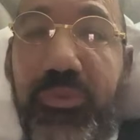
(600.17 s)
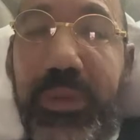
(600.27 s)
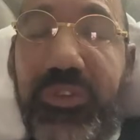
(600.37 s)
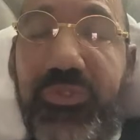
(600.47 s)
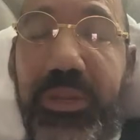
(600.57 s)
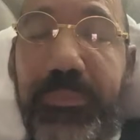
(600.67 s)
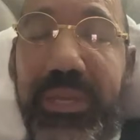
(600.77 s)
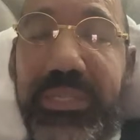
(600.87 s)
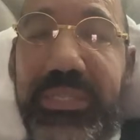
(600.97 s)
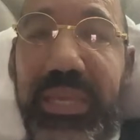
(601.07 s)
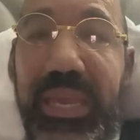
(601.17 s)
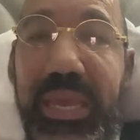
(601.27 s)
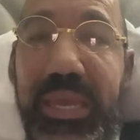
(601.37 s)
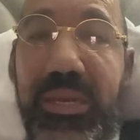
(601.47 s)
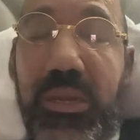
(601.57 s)
my treatments,
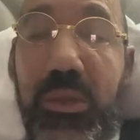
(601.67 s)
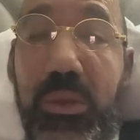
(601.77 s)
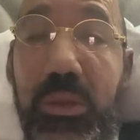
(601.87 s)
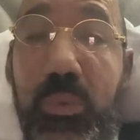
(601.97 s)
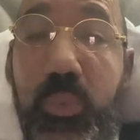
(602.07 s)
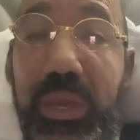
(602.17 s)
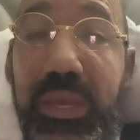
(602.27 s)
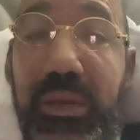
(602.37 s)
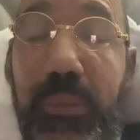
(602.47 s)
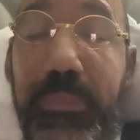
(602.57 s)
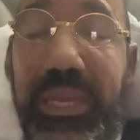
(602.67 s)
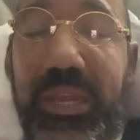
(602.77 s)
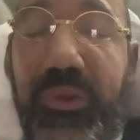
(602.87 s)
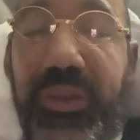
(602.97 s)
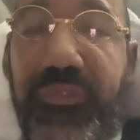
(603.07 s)
and when my
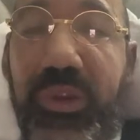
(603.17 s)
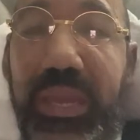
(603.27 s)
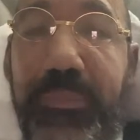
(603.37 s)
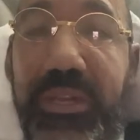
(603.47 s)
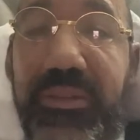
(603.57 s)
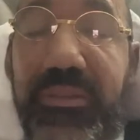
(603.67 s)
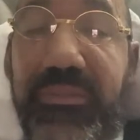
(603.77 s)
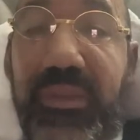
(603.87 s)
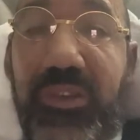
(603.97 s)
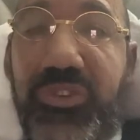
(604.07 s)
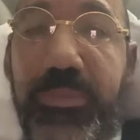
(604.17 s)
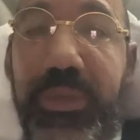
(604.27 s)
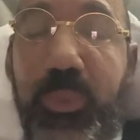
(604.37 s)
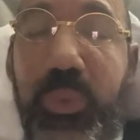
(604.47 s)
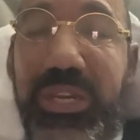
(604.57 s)
caregiver came in to suction
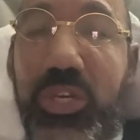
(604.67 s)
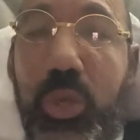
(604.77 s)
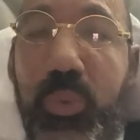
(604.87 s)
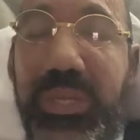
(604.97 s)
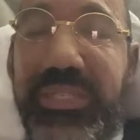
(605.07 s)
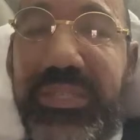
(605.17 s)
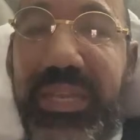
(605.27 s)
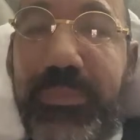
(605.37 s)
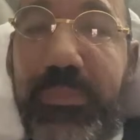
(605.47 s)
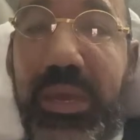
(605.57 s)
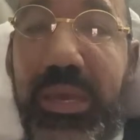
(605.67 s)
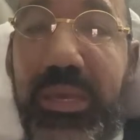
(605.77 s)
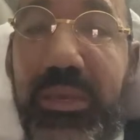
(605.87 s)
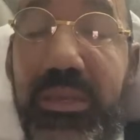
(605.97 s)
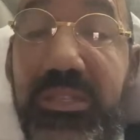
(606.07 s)
me, we noticed in
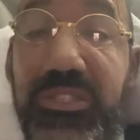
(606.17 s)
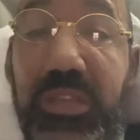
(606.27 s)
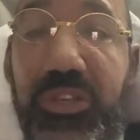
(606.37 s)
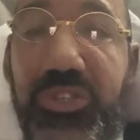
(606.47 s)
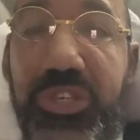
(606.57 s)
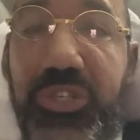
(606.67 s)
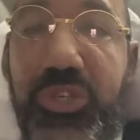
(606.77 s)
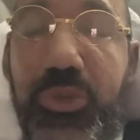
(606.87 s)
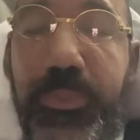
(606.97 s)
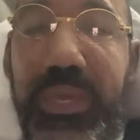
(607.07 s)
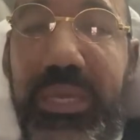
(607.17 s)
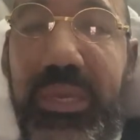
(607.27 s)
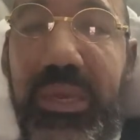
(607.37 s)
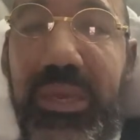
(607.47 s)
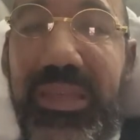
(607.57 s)
my suction
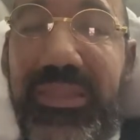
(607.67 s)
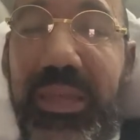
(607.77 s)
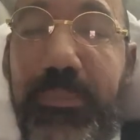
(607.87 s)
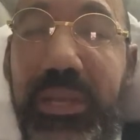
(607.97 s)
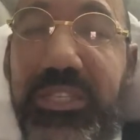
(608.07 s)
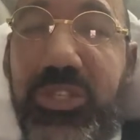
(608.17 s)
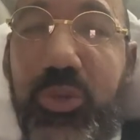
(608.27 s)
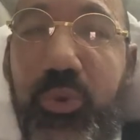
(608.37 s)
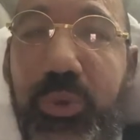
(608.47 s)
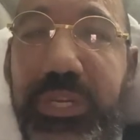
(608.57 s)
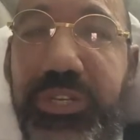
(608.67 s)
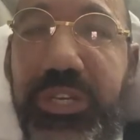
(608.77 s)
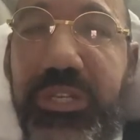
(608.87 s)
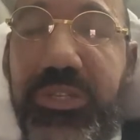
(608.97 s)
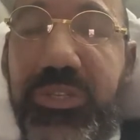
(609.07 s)
tubing that my
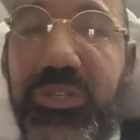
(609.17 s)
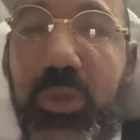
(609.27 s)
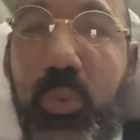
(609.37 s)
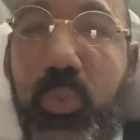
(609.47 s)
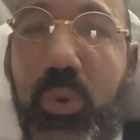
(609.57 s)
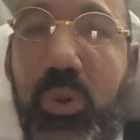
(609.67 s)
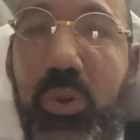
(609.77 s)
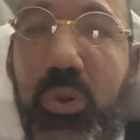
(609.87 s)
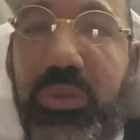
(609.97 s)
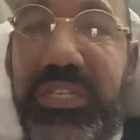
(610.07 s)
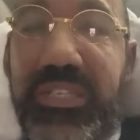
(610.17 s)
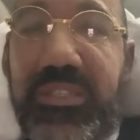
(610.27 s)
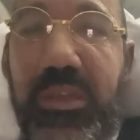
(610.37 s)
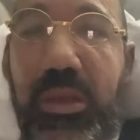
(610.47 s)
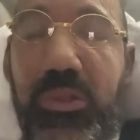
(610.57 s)
secretions were
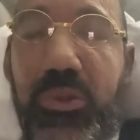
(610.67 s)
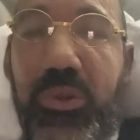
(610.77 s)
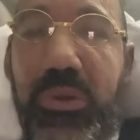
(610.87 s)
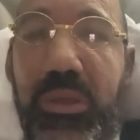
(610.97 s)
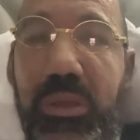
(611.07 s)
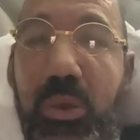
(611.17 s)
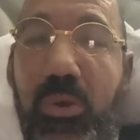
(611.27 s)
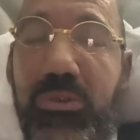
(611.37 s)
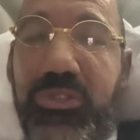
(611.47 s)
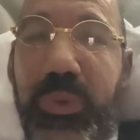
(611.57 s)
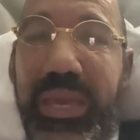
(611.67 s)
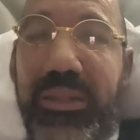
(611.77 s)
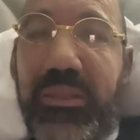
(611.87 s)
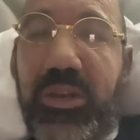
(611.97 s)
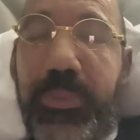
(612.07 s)
discolored, also had
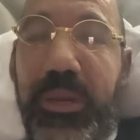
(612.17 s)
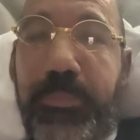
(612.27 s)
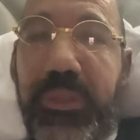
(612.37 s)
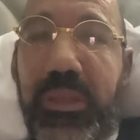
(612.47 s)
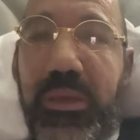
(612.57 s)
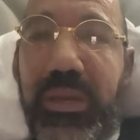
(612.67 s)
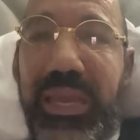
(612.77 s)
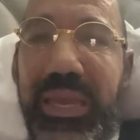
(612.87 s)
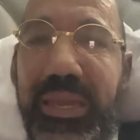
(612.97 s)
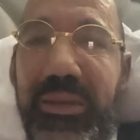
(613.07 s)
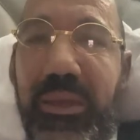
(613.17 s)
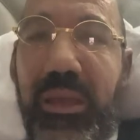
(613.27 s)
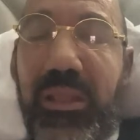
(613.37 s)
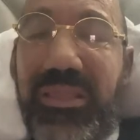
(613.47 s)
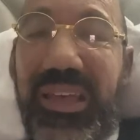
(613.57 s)
a little bit of blood, and
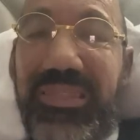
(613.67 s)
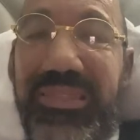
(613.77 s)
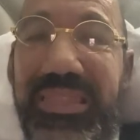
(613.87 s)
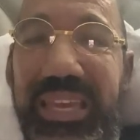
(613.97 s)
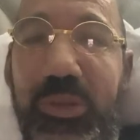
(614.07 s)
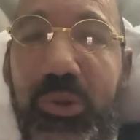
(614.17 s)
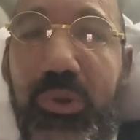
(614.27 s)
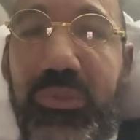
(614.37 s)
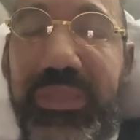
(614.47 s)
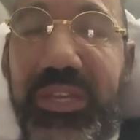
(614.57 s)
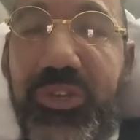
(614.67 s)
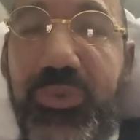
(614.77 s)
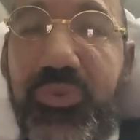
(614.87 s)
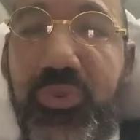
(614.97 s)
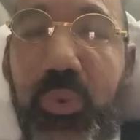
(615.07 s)
a lot thicker than
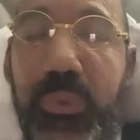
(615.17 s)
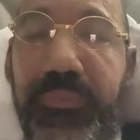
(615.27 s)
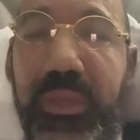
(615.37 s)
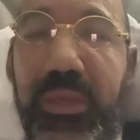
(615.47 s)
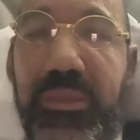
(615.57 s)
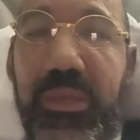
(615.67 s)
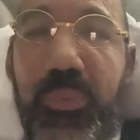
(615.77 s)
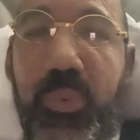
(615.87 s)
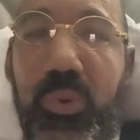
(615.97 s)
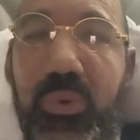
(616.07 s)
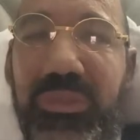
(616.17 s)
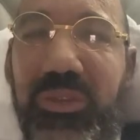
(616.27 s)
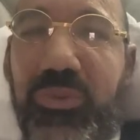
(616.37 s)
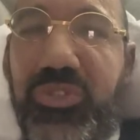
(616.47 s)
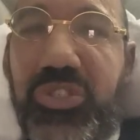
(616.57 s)
usual. There were
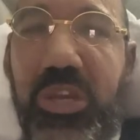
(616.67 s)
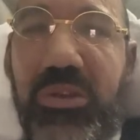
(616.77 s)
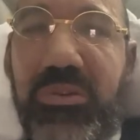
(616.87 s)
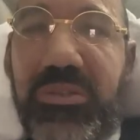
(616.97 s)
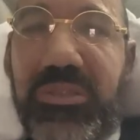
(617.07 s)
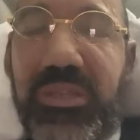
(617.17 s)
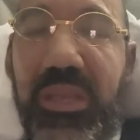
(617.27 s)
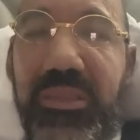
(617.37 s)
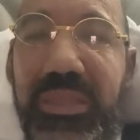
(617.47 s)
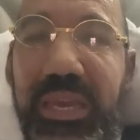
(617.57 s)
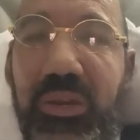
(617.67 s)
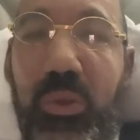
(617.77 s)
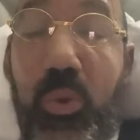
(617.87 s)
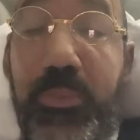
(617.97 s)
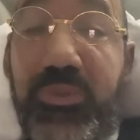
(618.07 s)
little chunks that
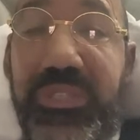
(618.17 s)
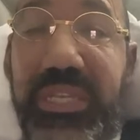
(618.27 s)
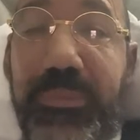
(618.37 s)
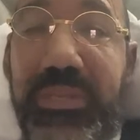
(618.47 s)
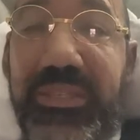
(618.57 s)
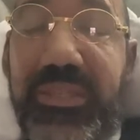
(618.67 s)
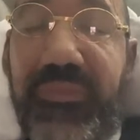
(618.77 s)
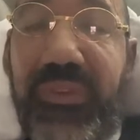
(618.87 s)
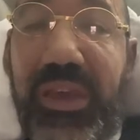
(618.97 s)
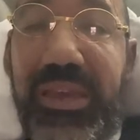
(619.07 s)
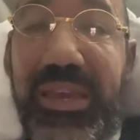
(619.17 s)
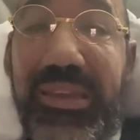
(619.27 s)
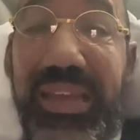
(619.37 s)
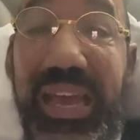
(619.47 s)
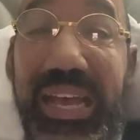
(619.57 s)
almost seemed as if I
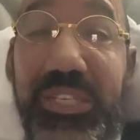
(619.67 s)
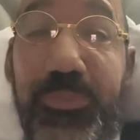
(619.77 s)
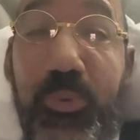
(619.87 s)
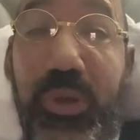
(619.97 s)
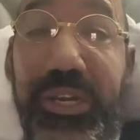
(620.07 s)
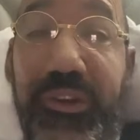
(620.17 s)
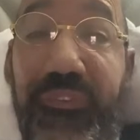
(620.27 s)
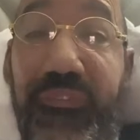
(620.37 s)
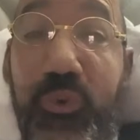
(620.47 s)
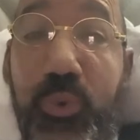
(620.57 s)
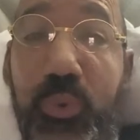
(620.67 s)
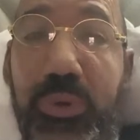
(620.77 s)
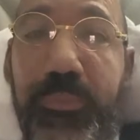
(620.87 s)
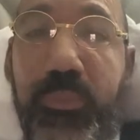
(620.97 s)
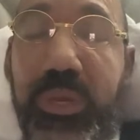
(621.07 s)
had aspirated
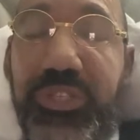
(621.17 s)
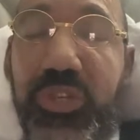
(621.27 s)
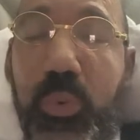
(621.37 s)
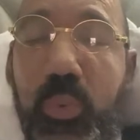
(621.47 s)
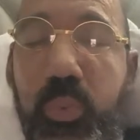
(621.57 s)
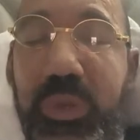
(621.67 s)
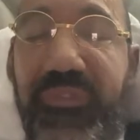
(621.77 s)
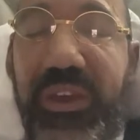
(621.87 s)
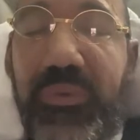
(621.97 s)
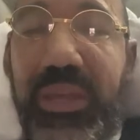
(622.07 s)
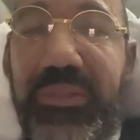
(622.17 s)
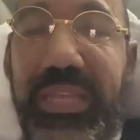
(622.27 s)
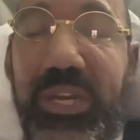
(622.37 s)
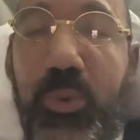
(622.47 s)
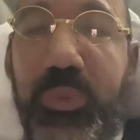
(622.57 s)
food, which we found out
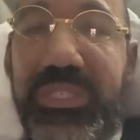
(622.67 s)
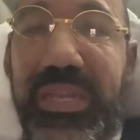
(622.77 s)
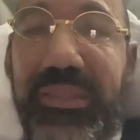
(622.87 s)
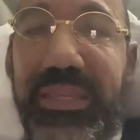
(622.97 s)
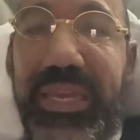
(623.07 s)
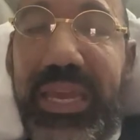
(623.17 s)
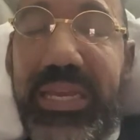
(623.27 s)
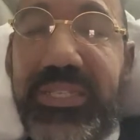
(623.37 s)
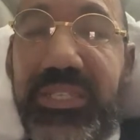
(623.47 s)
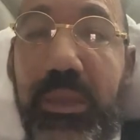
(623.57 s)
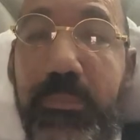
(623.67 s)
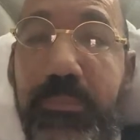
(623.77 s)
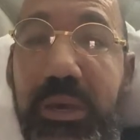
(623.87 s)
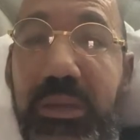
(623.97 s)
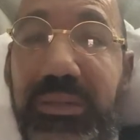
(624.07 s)
later was not the case,
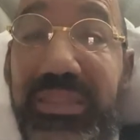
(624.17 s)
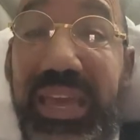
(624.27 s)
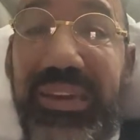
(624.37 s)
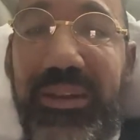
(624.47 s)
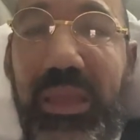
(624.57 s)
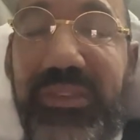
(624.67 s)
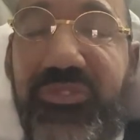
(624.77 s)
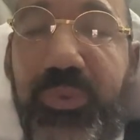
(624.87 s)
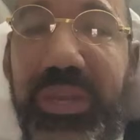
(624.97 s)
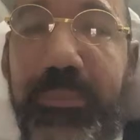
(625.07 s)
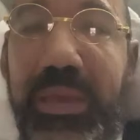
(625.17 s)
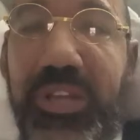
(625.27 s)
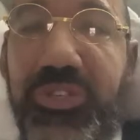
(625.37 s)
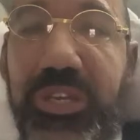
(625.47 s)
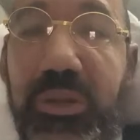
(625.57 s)
but that, as you can
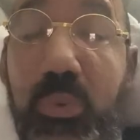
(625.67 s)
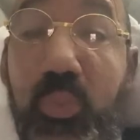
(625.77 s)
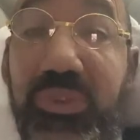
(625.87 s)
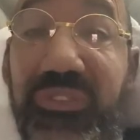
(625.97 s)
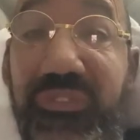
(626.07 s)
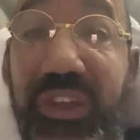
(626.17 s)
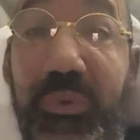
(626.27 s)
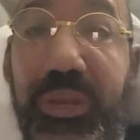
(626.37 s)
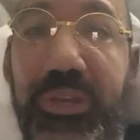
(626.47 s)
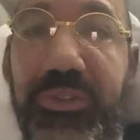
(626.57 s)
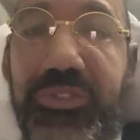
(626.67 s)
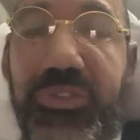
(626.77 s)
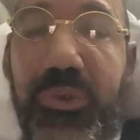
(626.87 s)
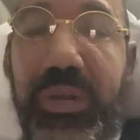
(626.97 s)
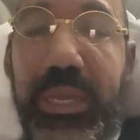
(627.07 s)
imagine, was very
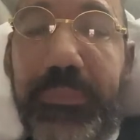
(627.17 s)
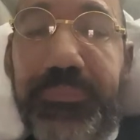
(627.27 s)
concerning.